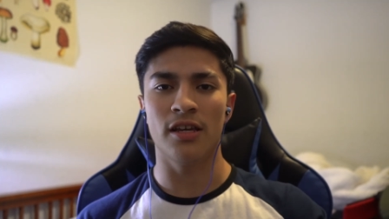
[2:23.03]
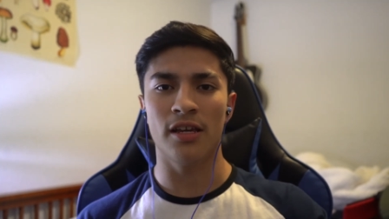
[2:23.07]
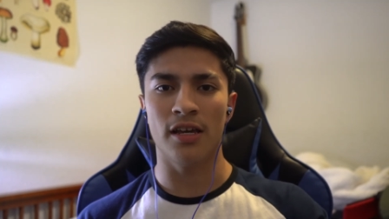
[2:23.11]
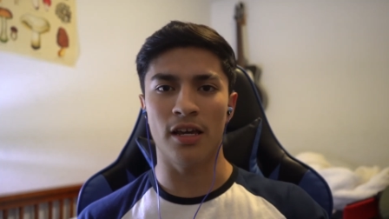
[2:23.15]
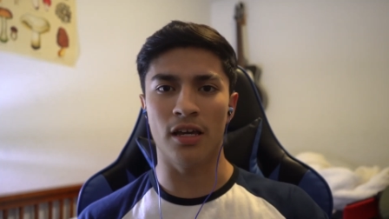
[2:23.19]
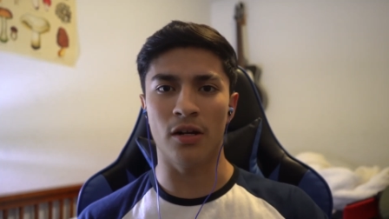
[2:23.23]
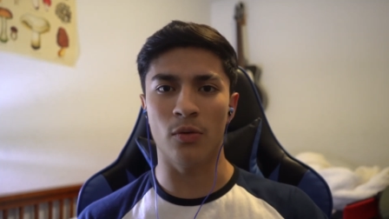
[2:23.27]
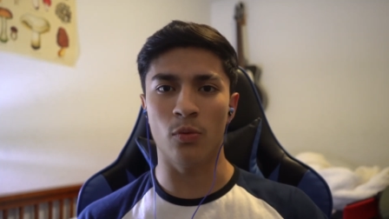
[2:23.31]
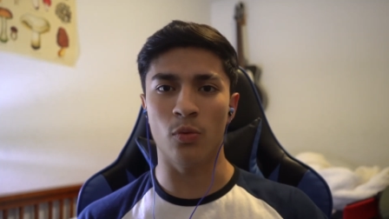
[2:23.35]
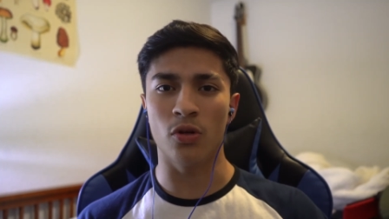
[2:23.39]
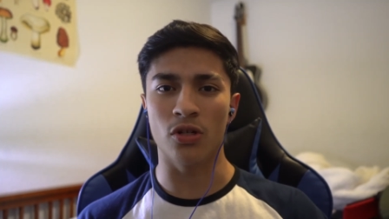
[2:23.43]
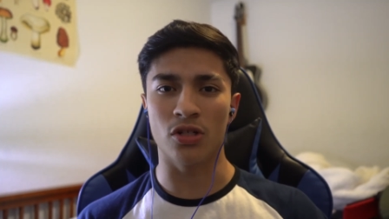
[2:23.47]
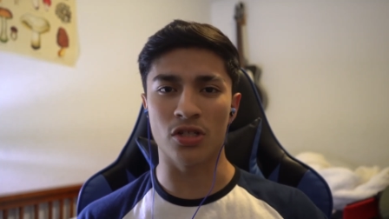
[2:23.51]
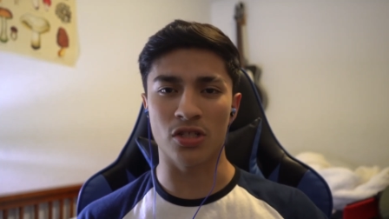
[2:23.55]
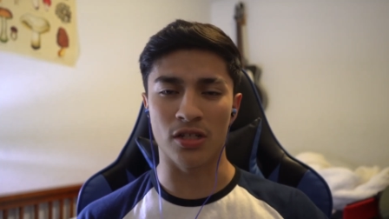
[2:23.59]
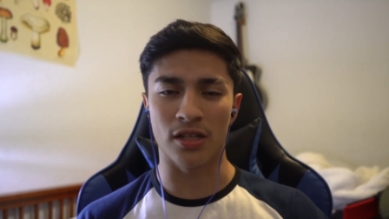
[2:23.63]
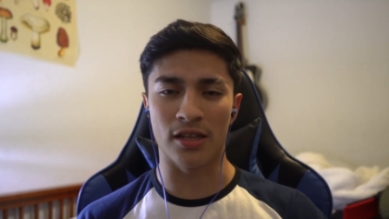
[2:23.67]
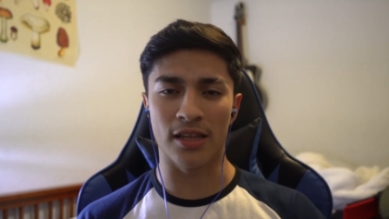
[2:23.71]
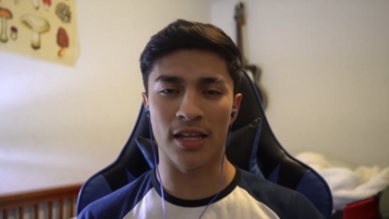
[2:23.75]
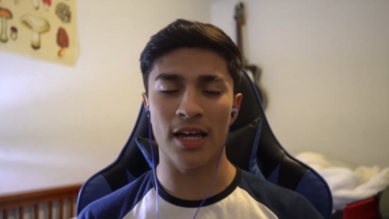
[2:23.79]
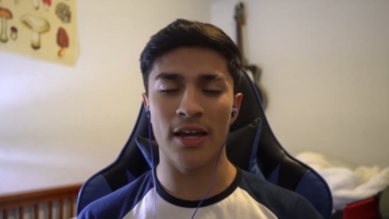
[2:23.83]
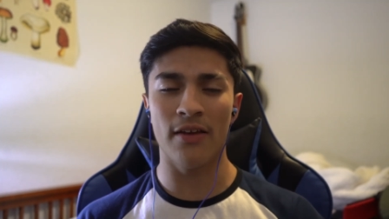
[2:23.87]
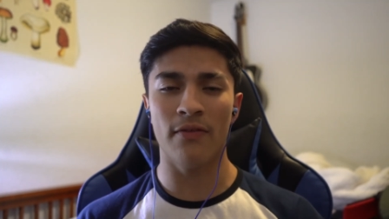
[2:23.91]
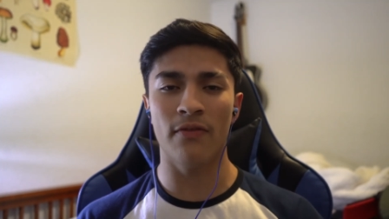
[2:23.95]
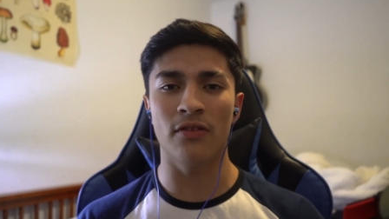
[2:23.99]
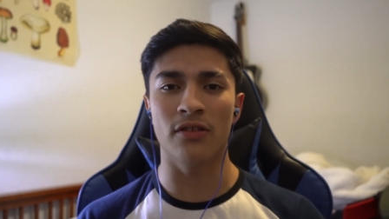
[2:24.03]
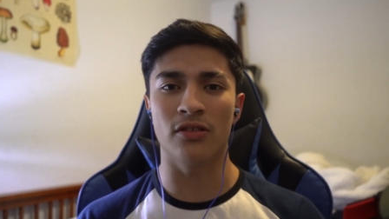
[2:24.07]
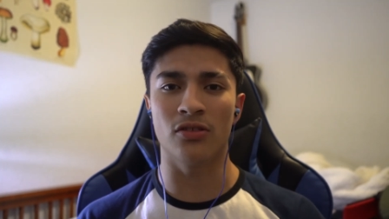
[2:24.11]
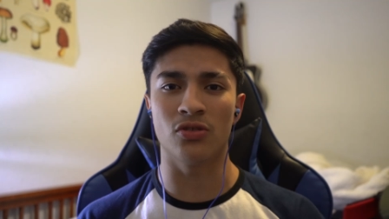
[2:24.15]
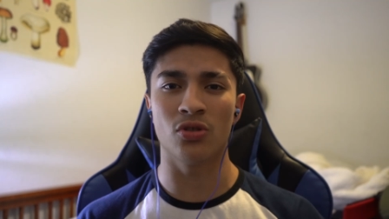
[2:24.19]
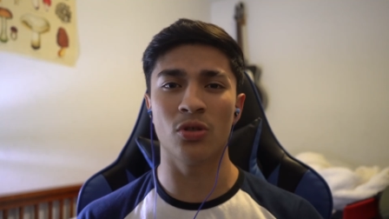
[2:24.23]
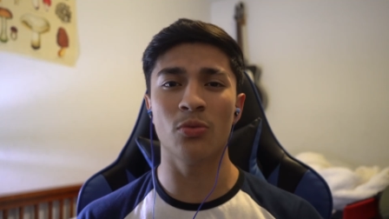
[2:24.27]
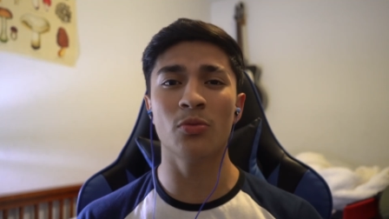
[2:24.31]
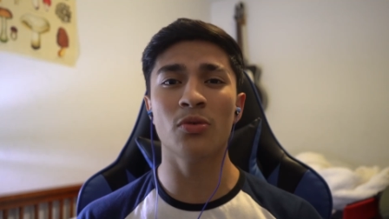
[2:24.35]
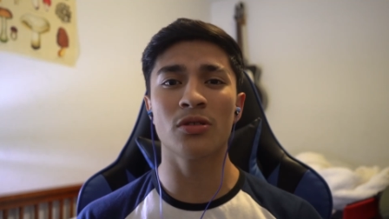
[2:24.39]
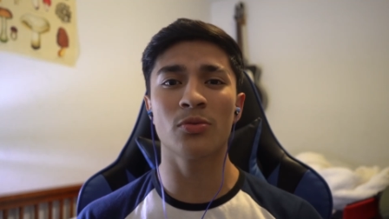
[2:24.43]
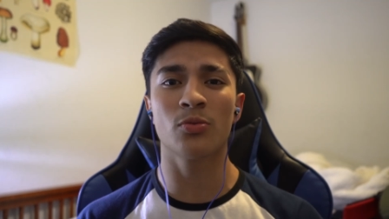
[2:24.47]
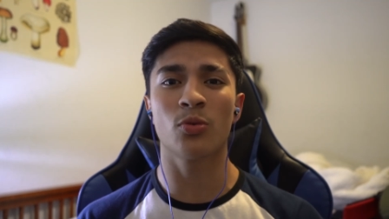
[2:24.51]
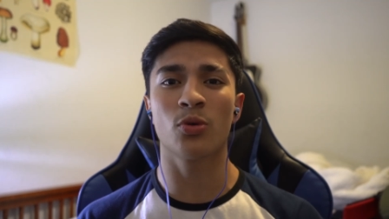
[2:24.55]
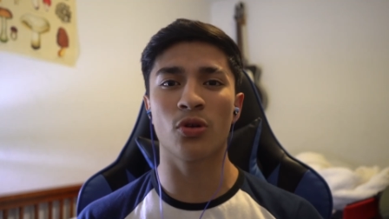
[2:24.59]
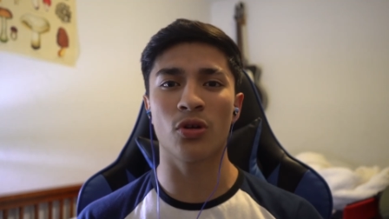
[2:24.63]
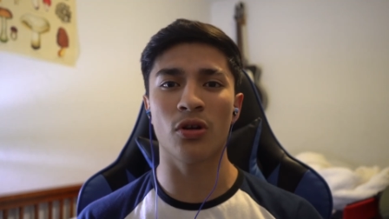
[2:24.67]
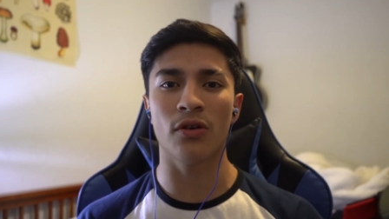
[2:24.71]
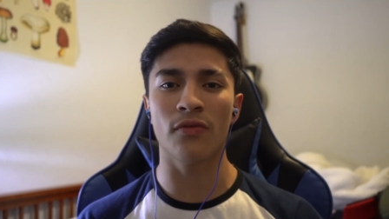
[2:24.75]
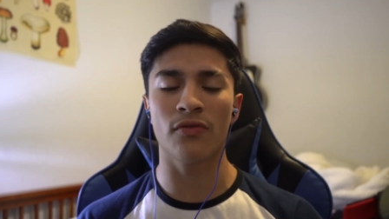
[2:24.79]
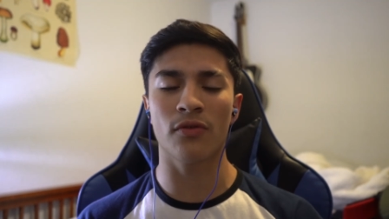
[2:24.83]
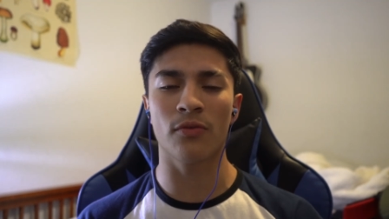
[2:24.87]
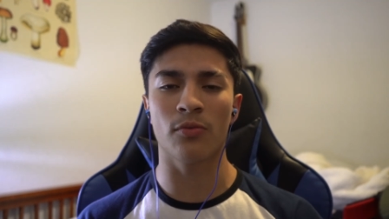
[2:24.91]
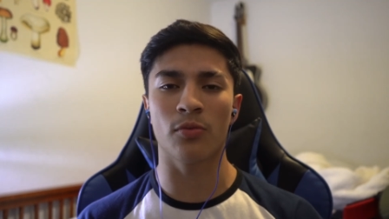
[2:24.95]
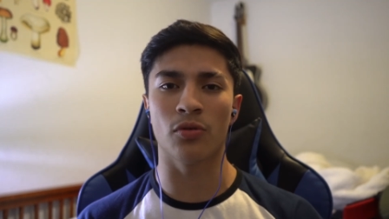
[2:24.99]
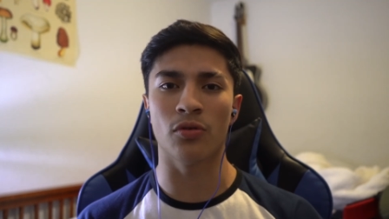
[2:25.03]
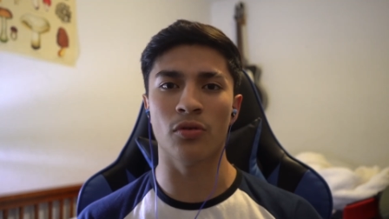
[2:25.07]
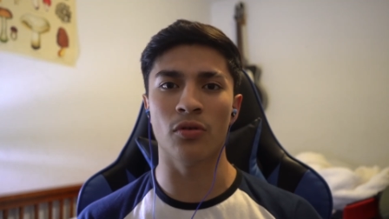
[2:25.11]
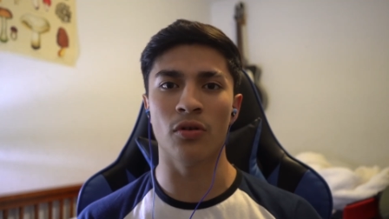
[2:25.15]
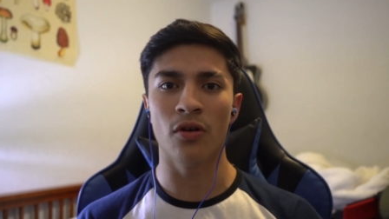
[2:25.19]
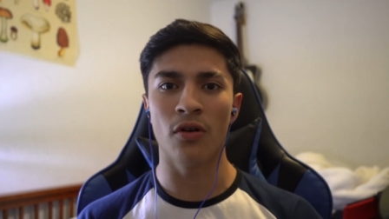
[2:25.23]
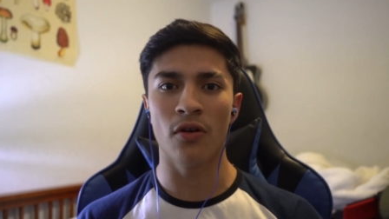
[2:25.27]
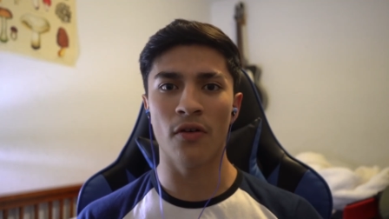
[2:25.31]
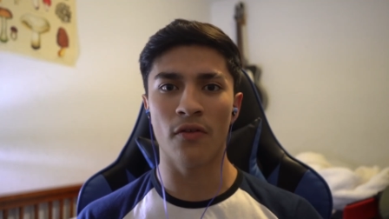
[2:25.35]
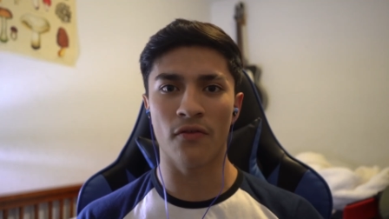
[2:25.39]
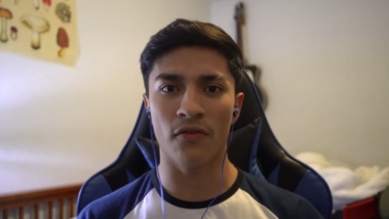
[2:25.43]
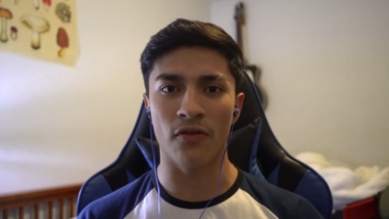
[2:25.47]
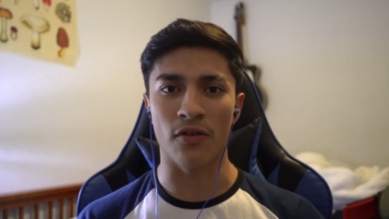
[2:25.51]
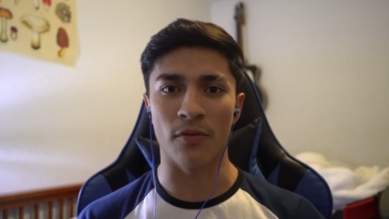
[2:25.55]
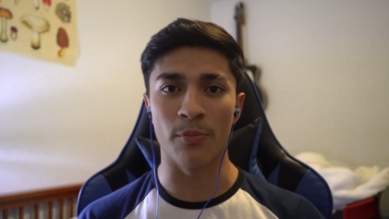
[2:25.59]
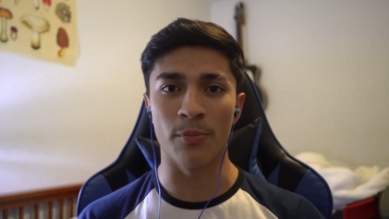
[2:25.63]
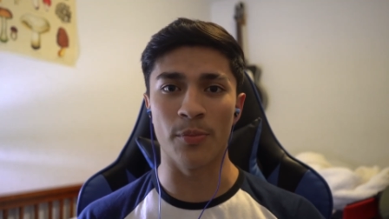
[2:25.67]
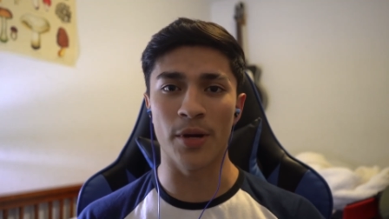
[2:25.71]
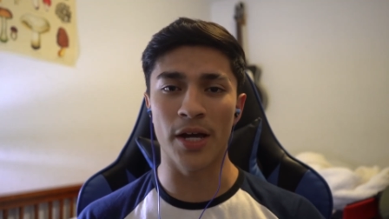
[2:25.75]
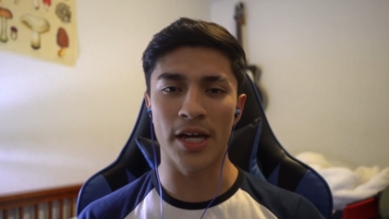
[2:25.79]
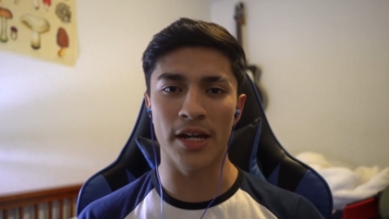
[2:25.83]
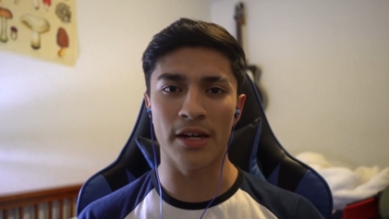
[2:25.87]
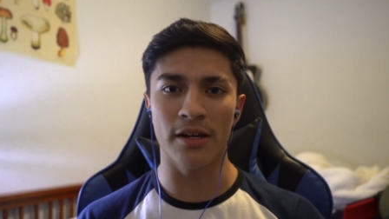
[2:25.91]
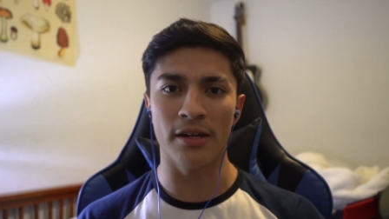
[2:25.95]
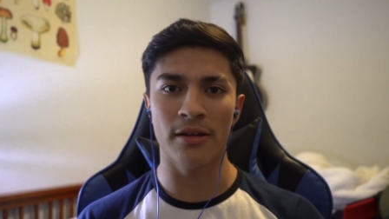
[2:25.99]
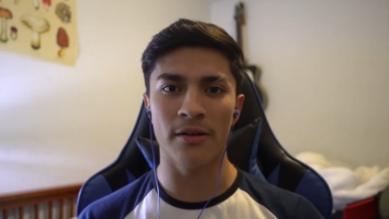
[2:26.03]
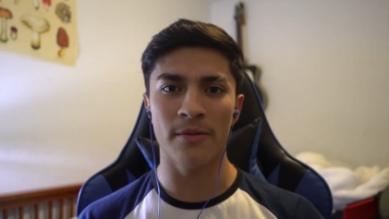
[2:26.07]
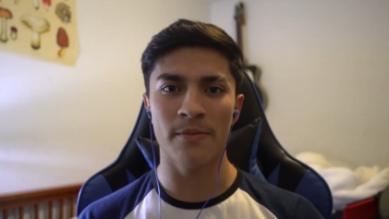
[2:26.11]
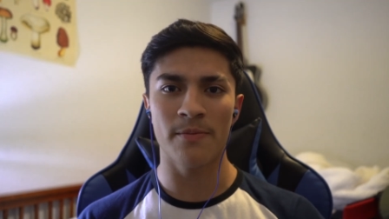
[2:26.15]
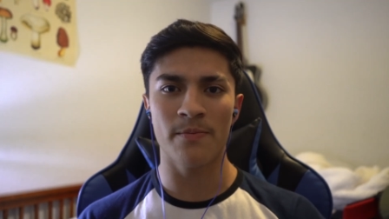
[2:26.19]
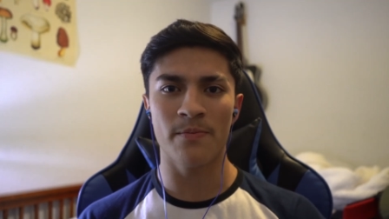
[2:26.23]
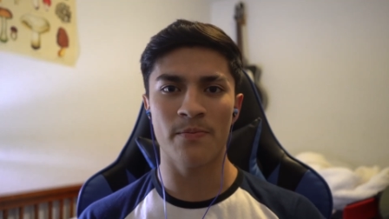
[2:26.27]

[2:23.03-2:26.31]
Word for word: in which life is so much more comfortable for men,